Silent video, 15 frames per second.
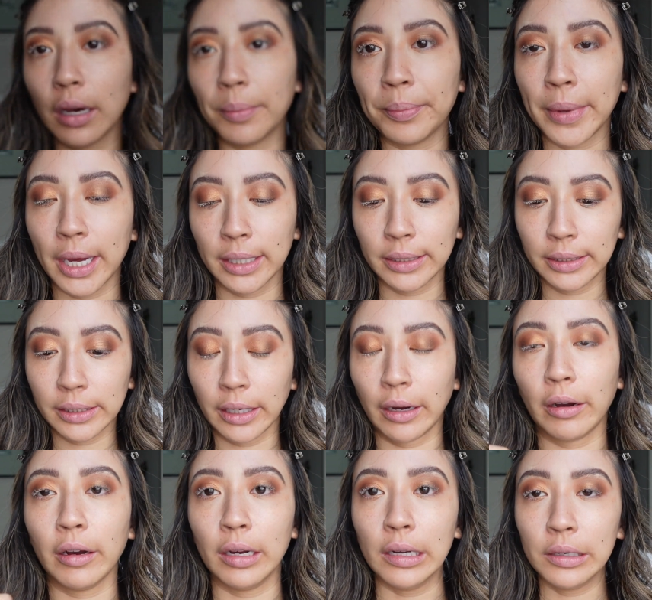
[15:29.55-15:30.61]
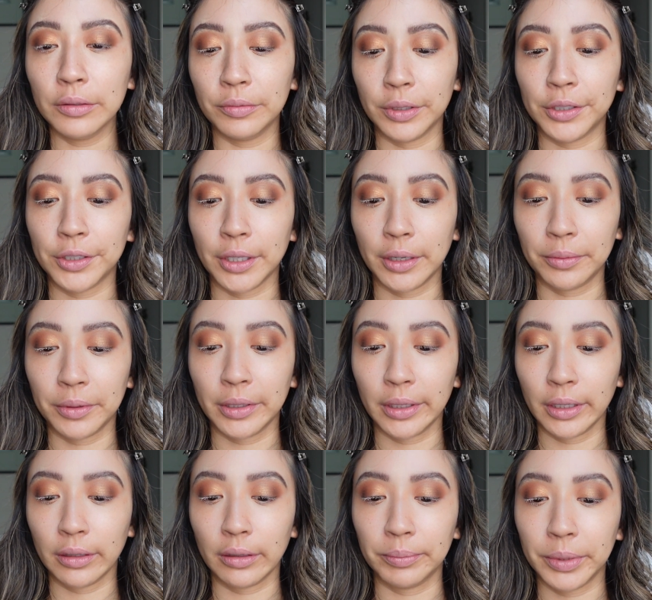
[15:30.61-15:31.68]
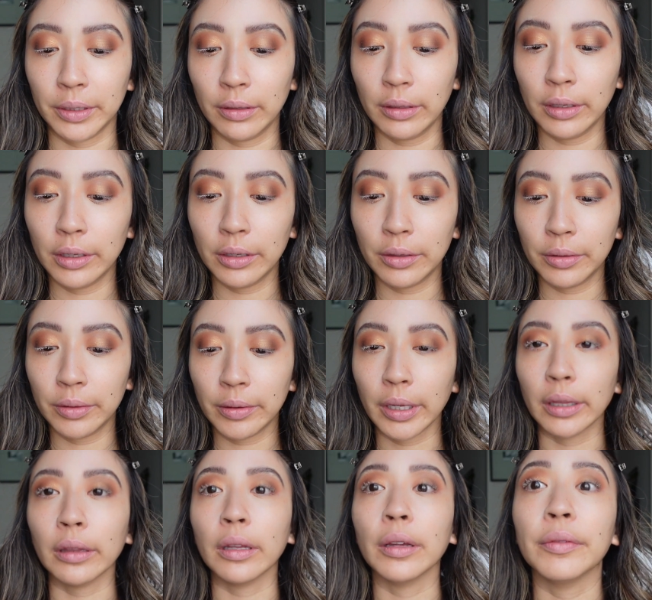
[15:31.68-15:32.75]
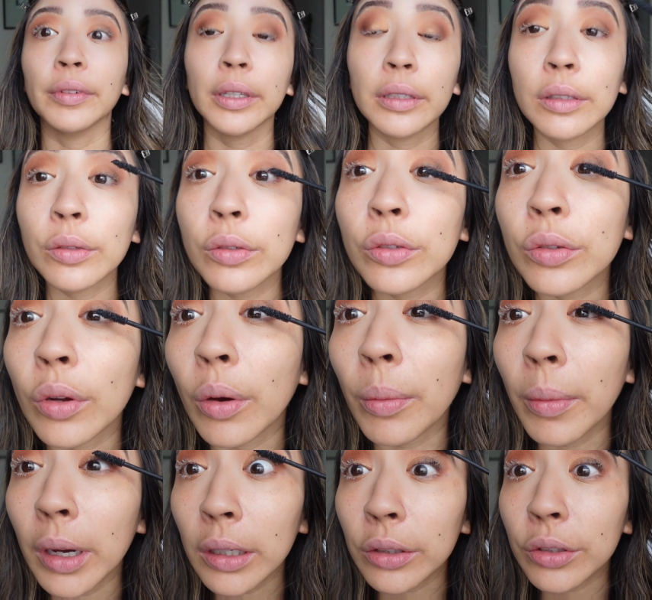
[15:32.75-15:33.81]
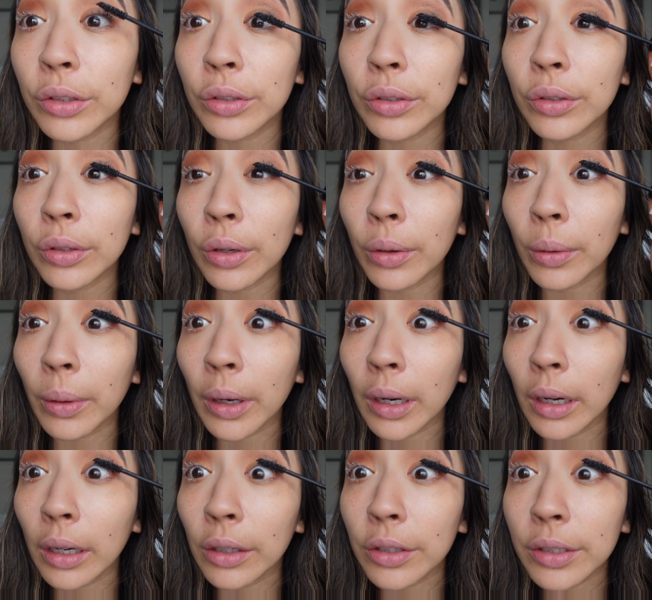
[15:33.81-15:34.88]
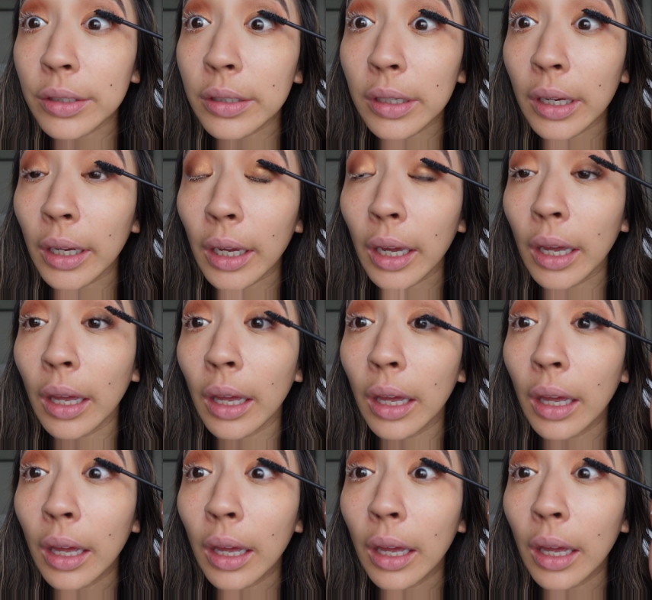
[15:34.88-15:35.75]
mascara, which I will link below. I love it so much. So we're gonna just take it